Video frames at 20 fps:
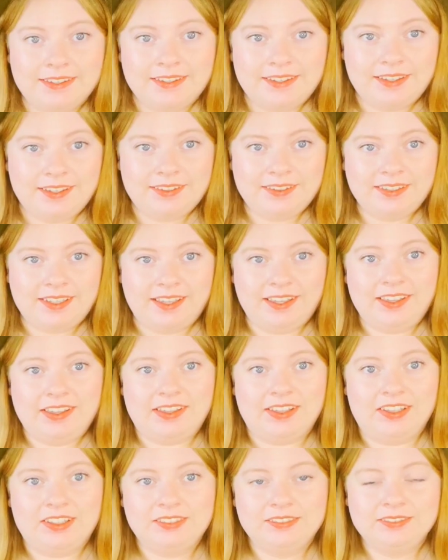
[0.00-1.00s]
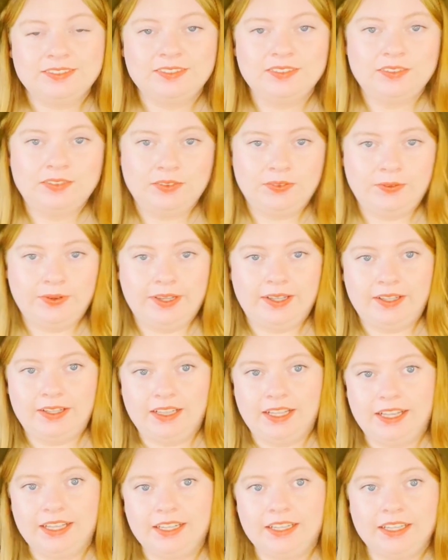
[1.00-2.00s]
Okay, well,
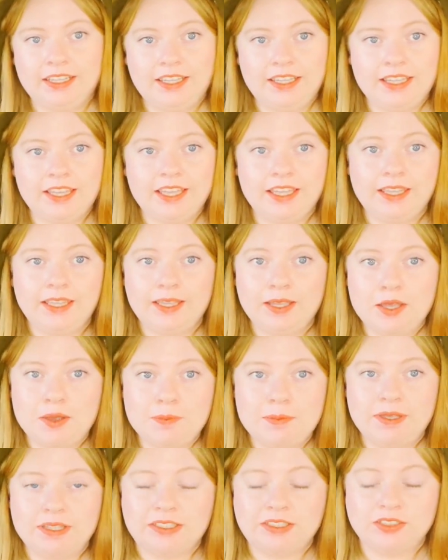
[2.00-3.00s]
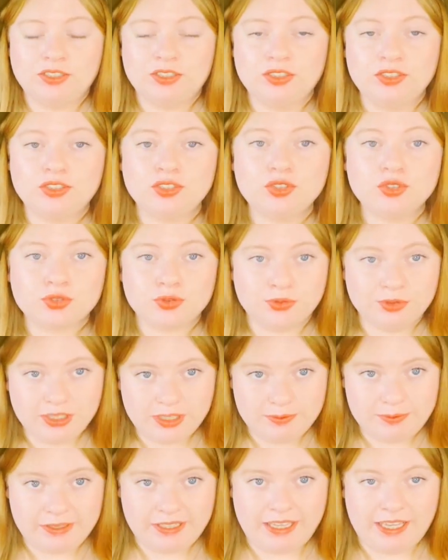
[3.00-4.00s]
I am
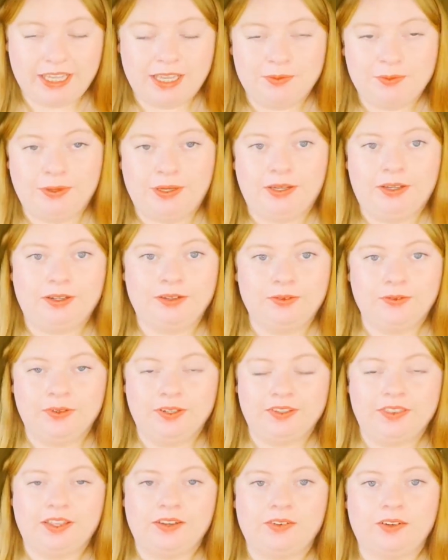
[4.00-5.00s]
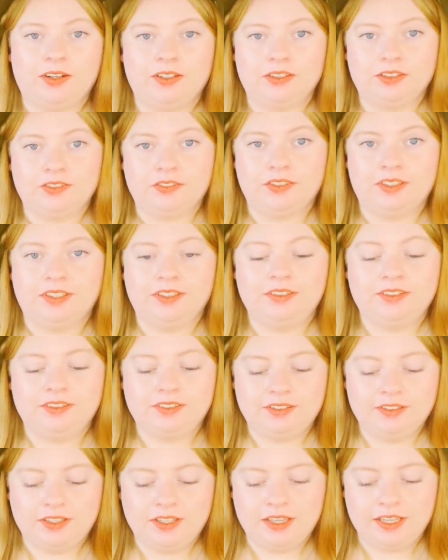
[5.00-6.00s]
extremely happy with how all of
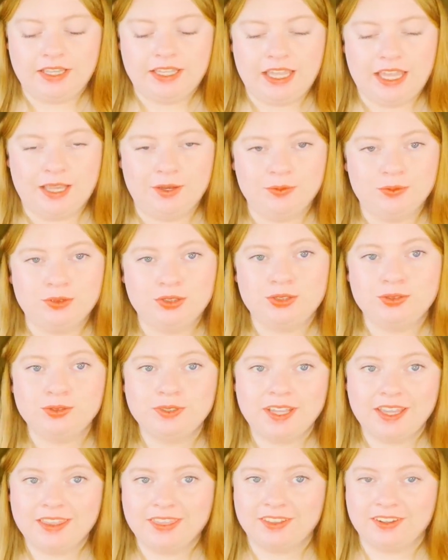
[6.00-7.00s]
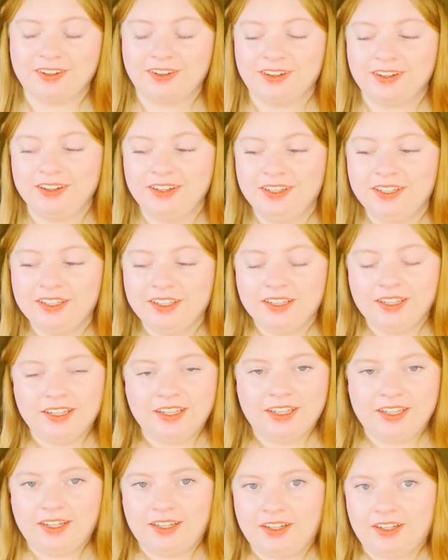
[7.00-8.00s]
this came together.
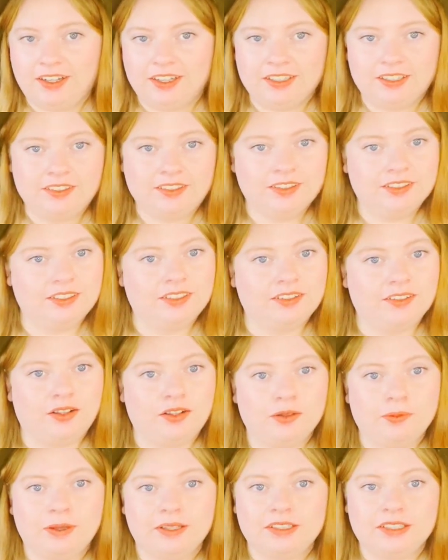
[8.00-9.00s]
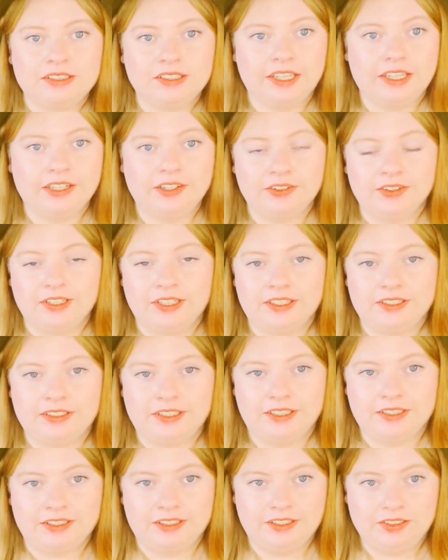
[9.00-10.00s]
Honestly, it's all about the layering.
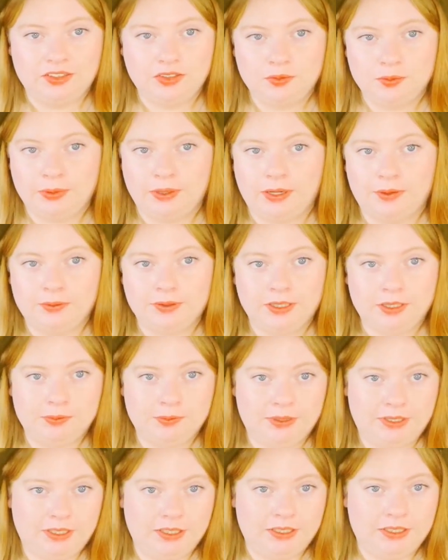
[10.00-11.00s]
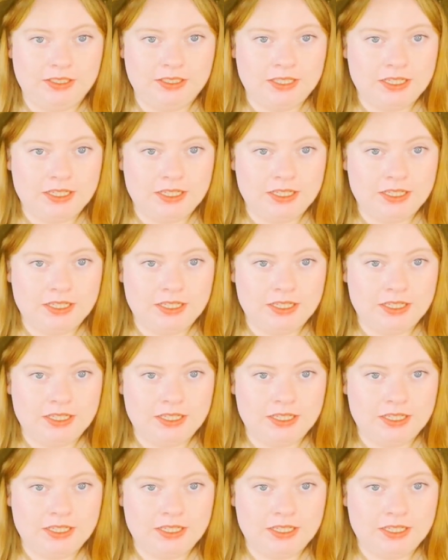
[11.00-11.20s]
Like, this is probably gonna be